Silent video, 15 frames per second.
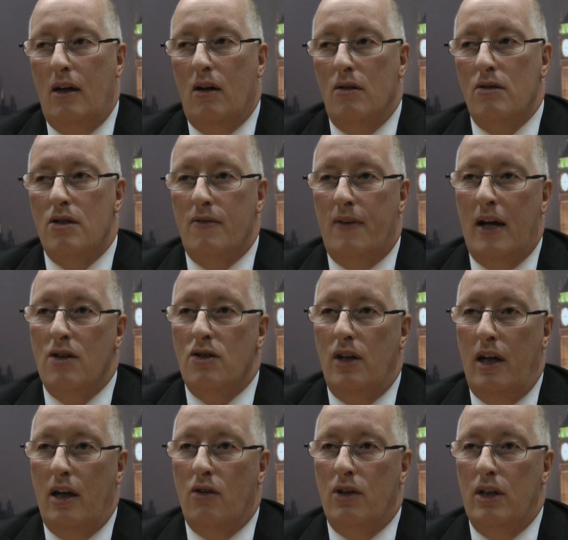costs have
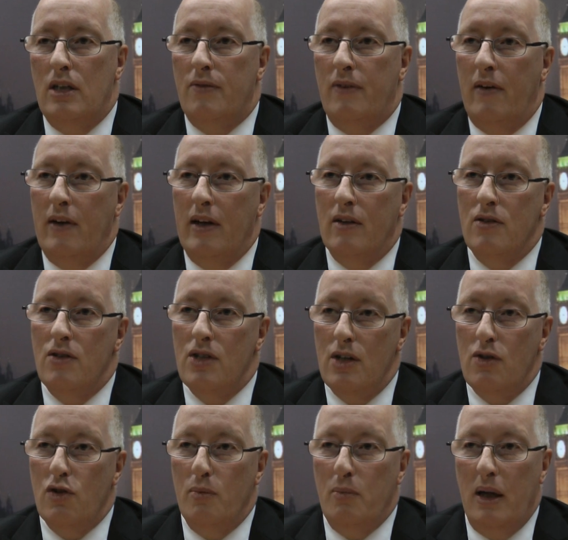actually increased very
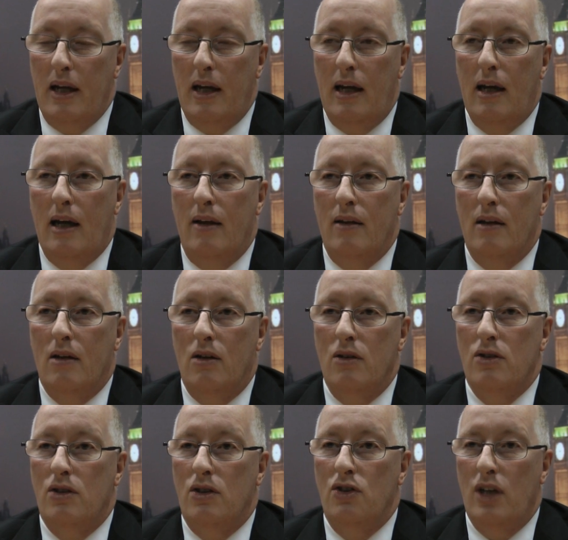considerably, and the
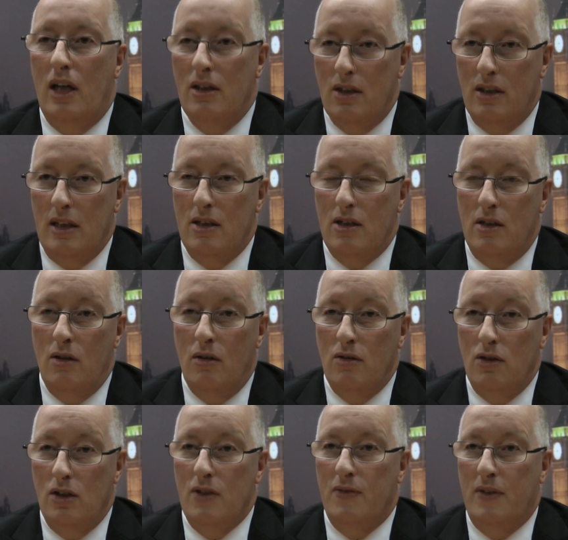cost to justice, not
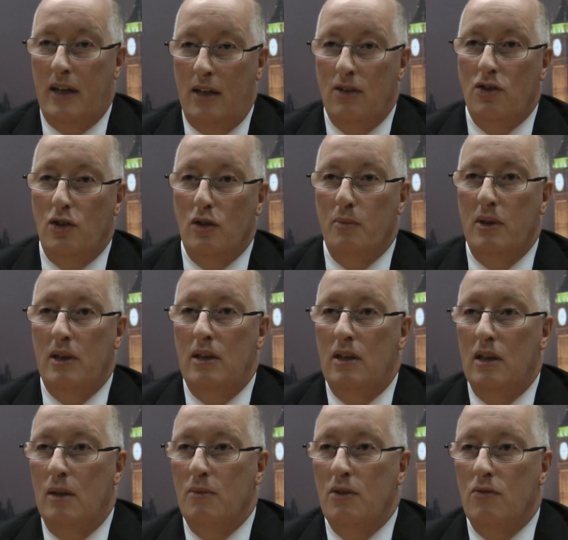just financial, but in
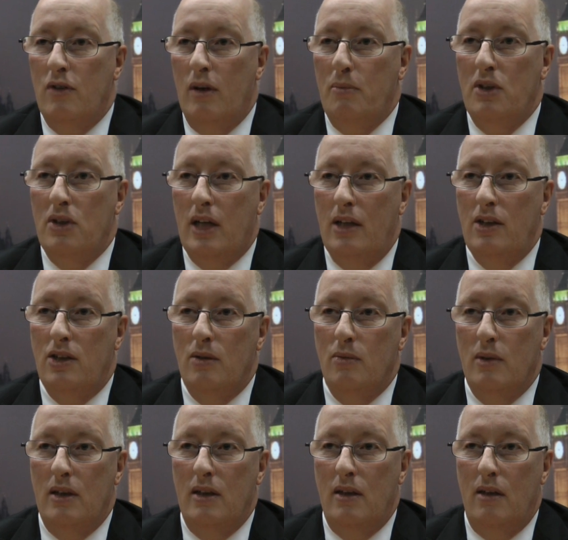terms of reputation
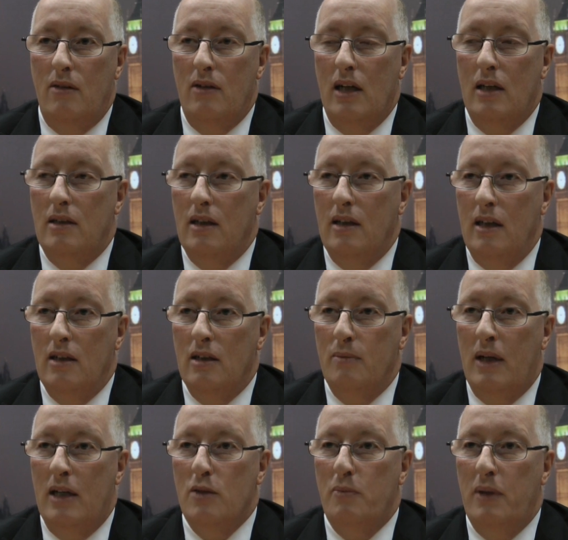within the United
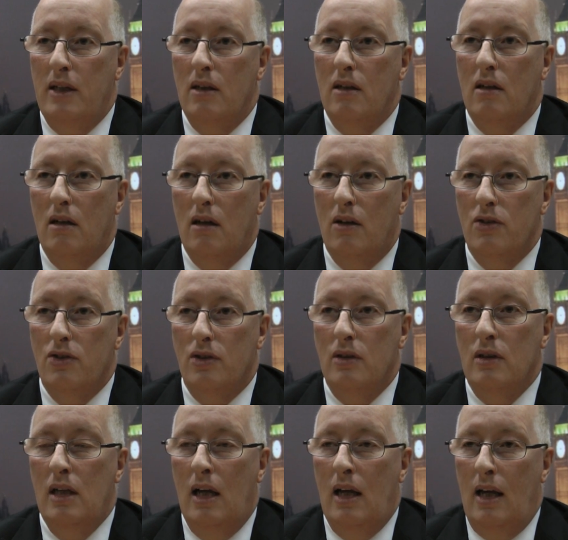Kingdom, has been
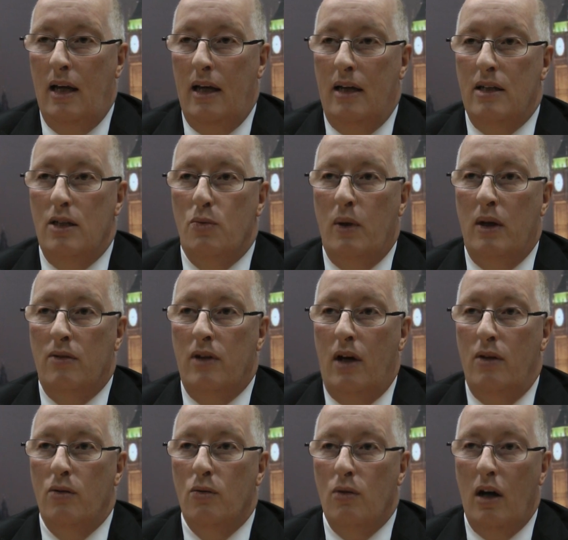colossal. It is well
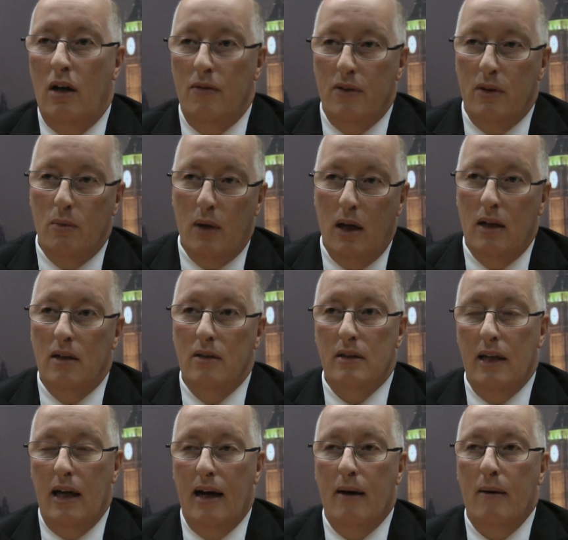known all over the world
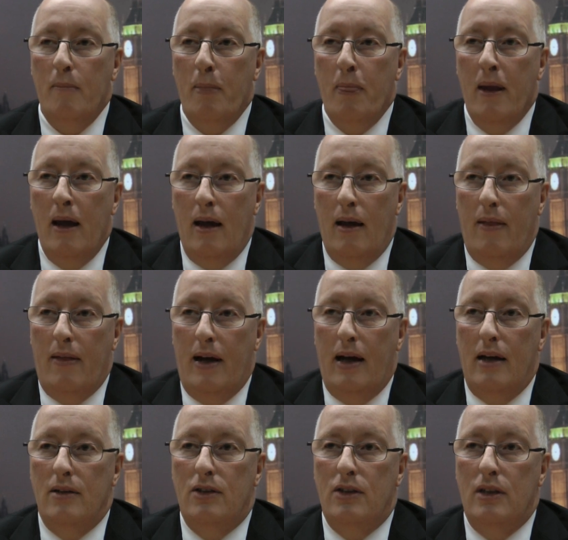now
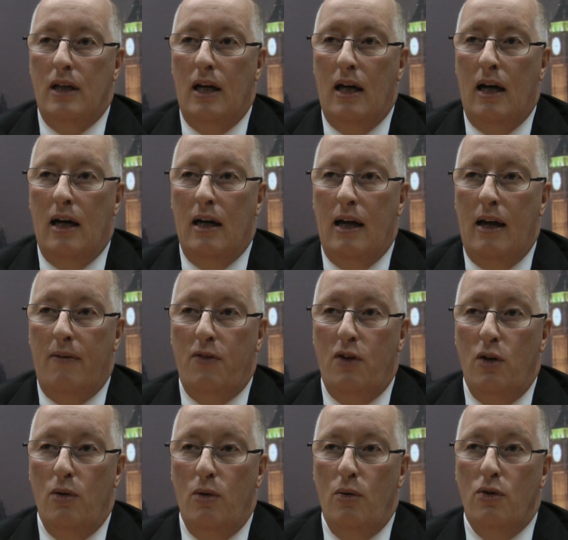that if
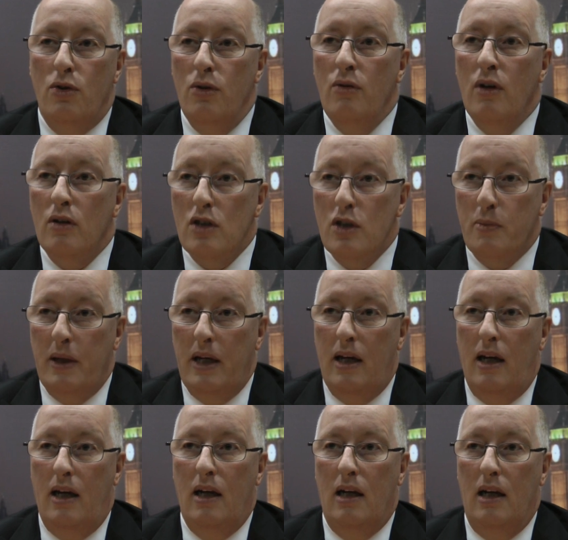you do not
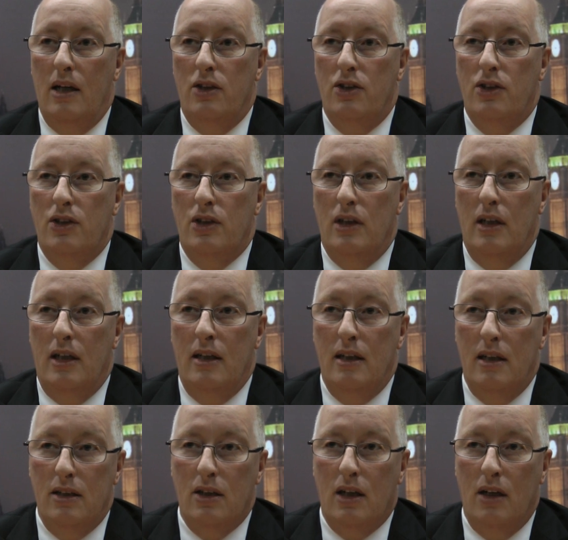speak English in
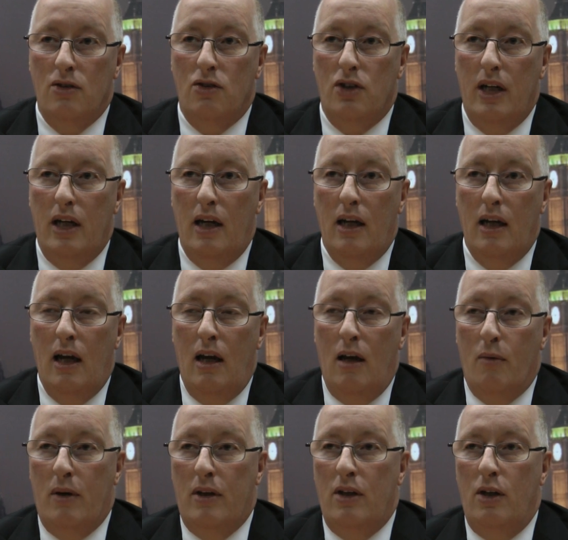this country,
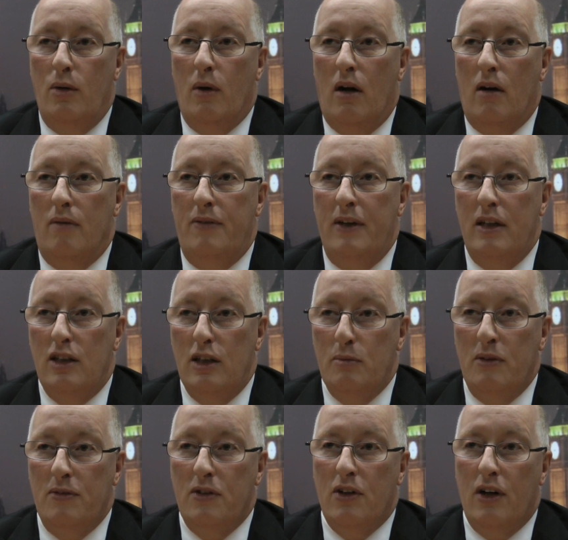whether you are a victim
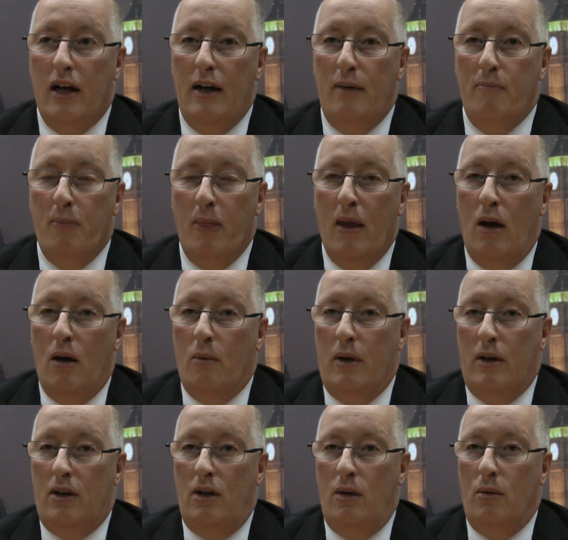of crime,
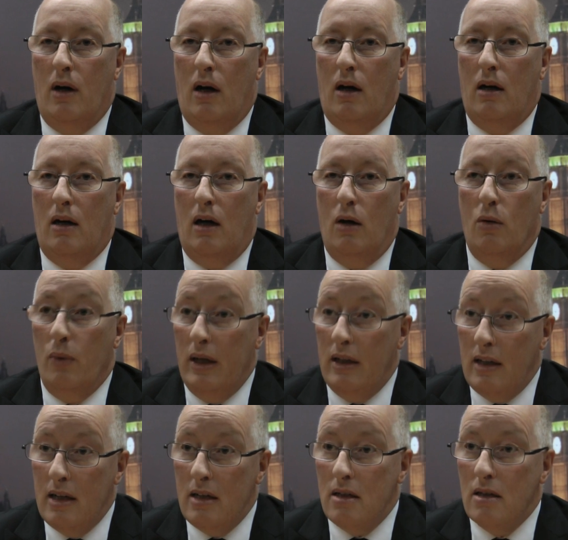whether you are a
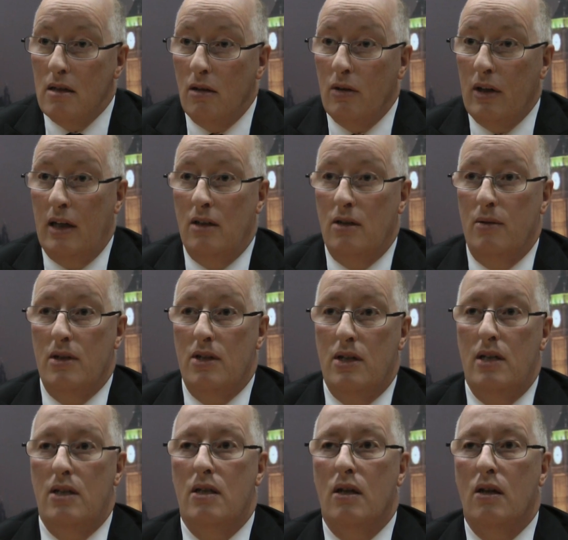witness looking to
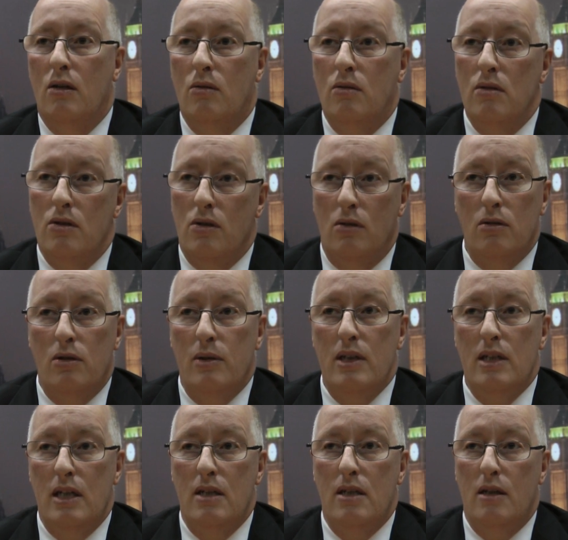assist the courts or to
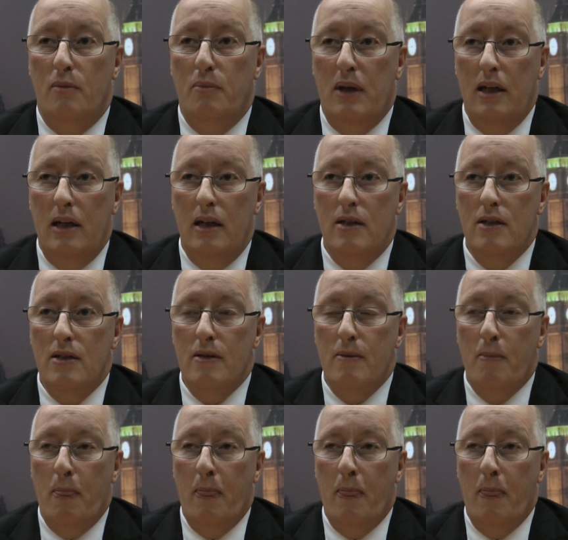assist the police,